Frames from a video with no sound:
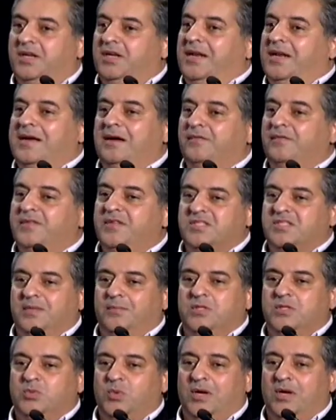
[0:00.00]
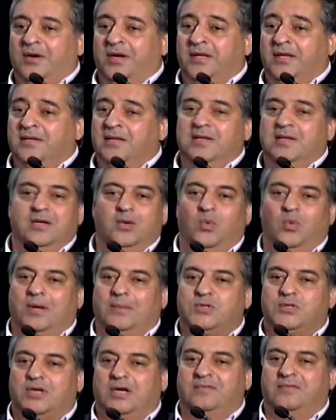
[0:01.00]
an outfit someone's wearing when I'm
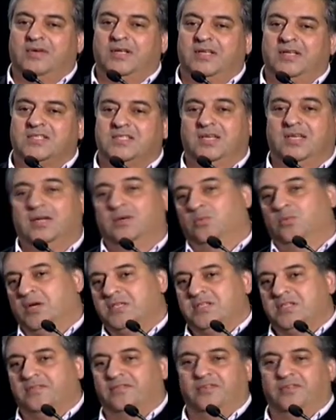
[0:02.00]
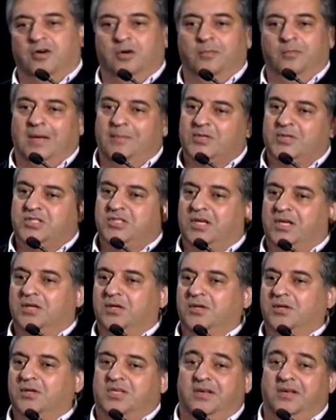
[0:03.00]
traveling and say, where's it from, how much does it
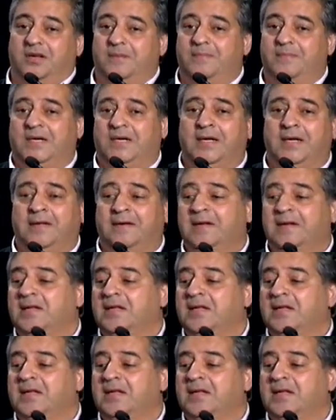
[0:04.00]
cost, can I buy it,